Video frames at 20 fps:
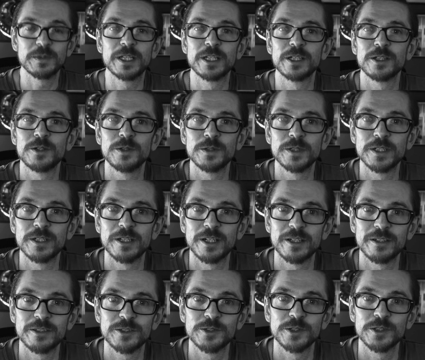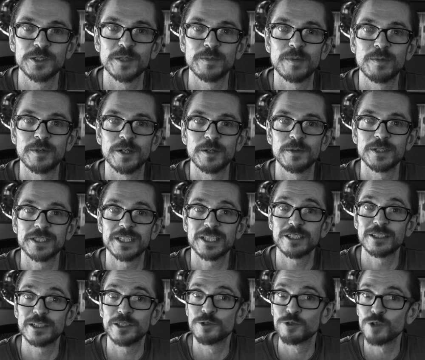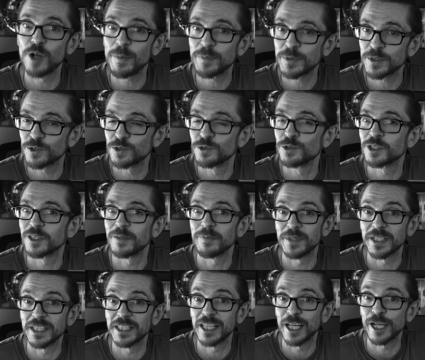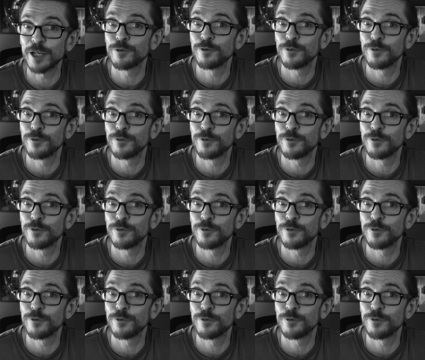we can hold in our short-term memory at once actually drops to something like